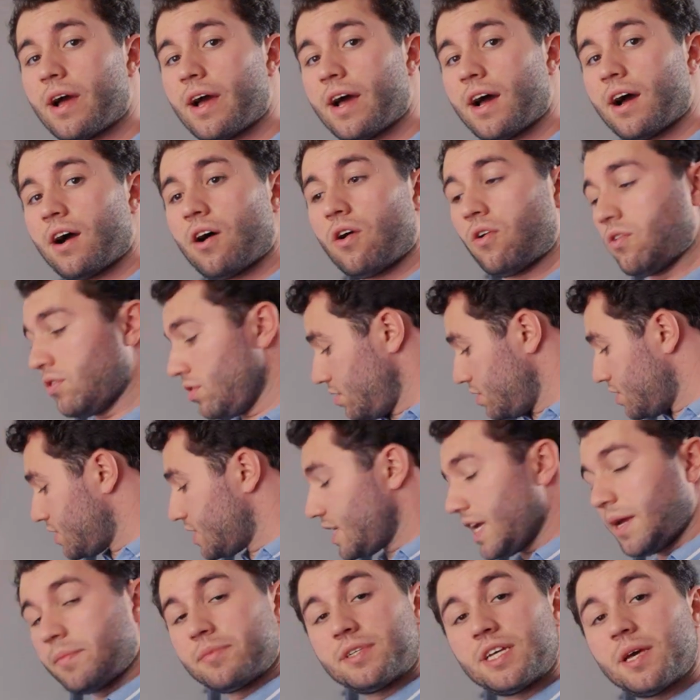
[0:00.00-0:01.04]
our
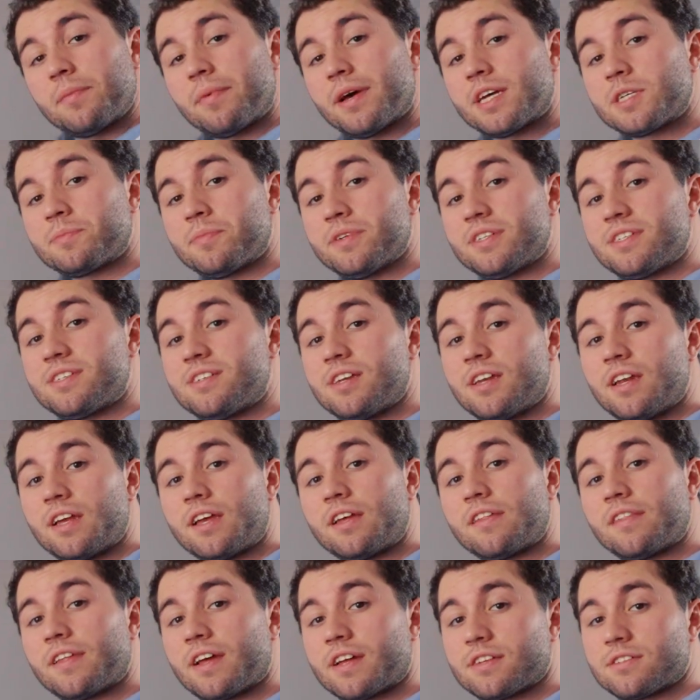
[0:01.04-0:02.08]
steam tip has been sitting
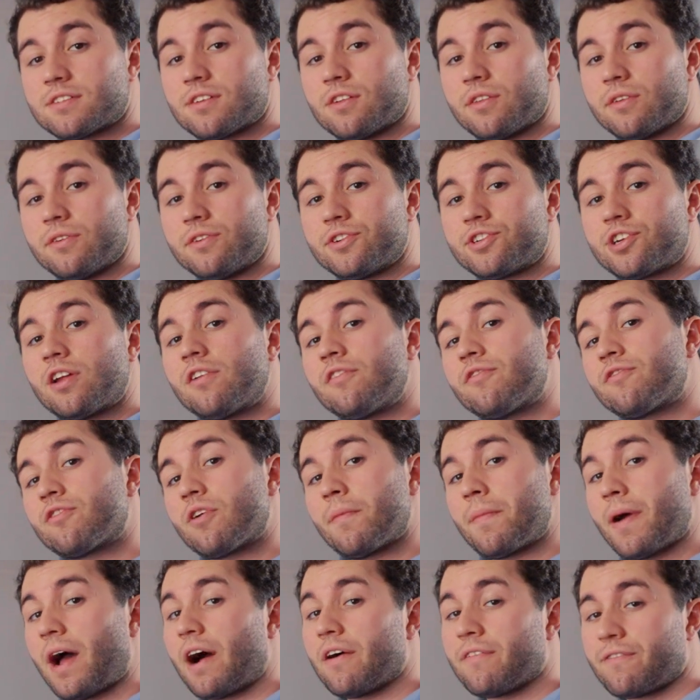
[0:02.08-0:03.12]
in that solution for
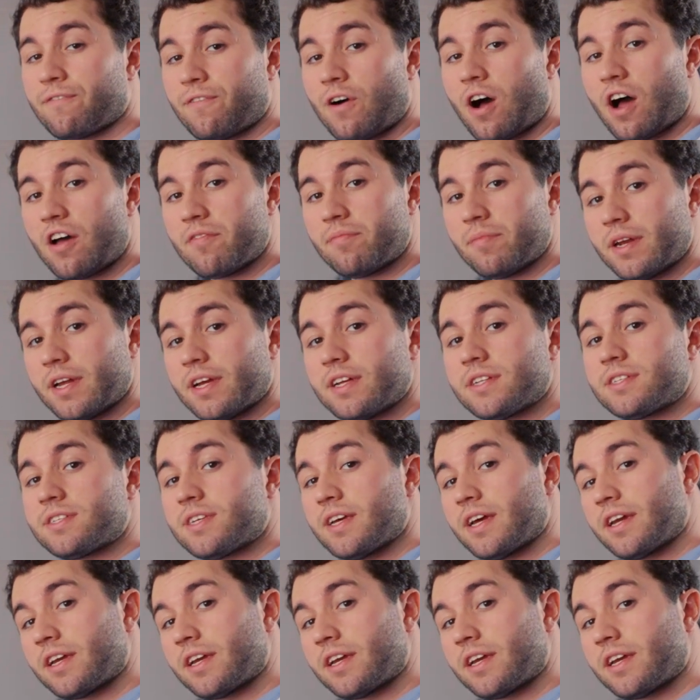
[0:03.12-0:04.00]
about five minutes